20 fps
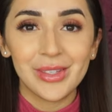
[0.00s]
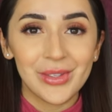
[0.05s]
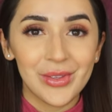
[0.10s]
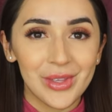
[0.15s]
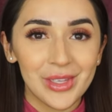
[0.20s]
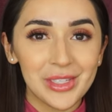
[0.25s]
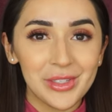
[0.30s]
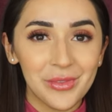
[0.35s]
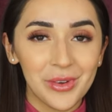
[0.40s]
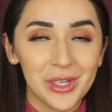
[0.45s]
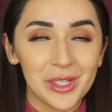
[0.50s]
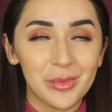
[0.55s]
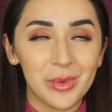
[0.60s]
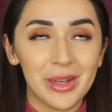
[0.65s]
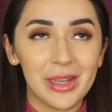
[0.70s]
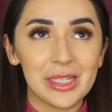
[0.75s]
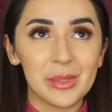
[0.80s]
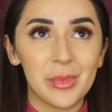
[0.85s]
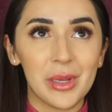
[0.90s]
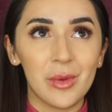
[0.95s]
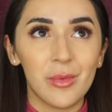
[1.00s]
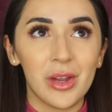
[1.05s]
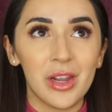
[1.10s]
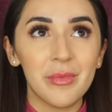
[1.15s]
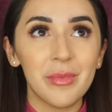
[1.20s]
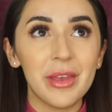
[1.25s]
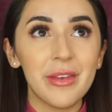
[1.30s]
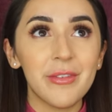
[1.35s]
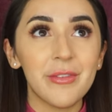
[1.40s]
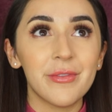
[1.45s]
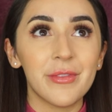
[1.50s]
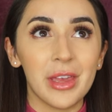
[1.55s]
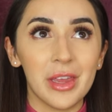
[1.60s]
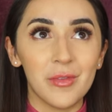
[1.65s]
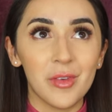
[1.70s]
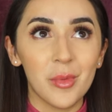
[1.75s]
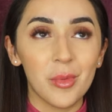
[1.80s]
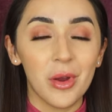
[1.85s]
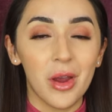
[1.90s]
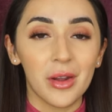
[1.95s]
So this first one has been one of my
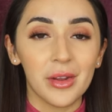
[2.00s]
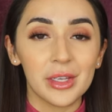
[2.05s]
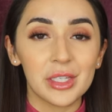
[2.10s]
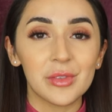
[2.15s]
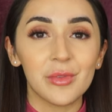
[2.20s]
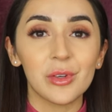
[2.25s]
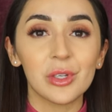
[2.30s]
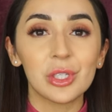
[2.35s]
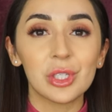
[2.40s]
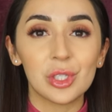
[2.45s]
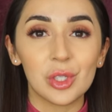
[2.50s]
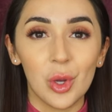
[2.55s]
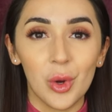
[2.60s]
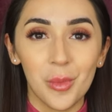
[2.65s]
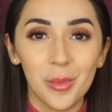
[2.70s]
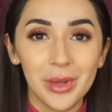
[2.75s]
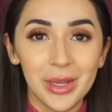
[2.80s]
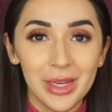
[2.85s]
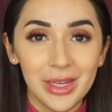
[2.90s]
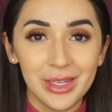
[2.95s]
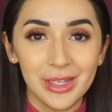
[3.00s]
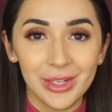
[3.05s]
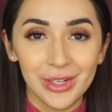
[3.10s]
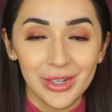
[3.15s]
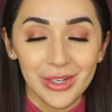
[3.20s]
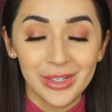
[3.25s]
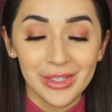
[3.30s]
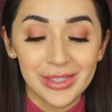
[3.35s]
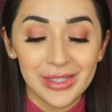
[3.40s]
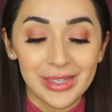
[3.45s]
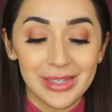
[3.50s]
favorite products for so many years.